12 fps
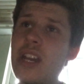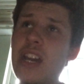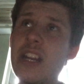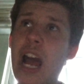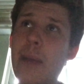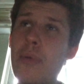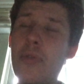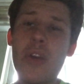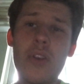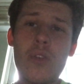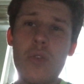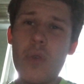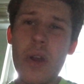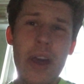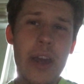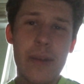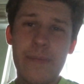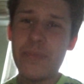in a hypothetical
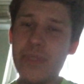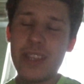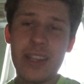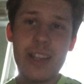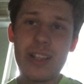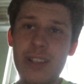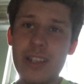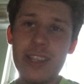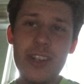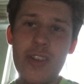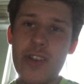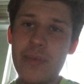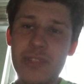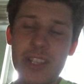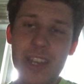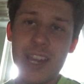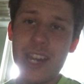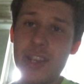way. You know what I'm
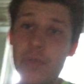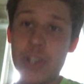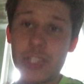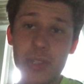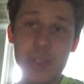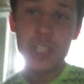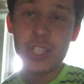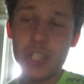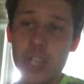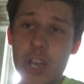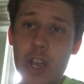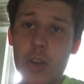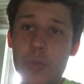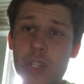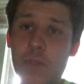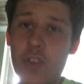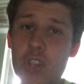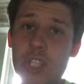saying. Anyway, so this
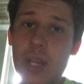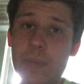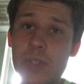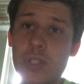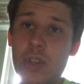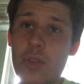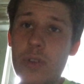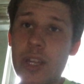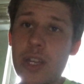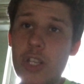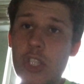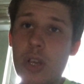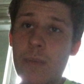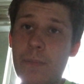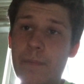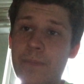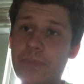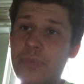first episode is
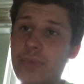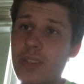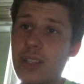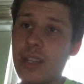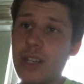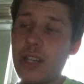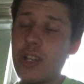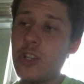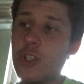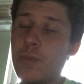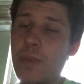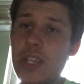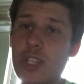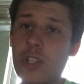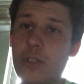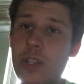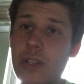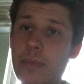
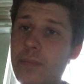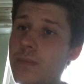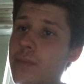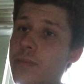basically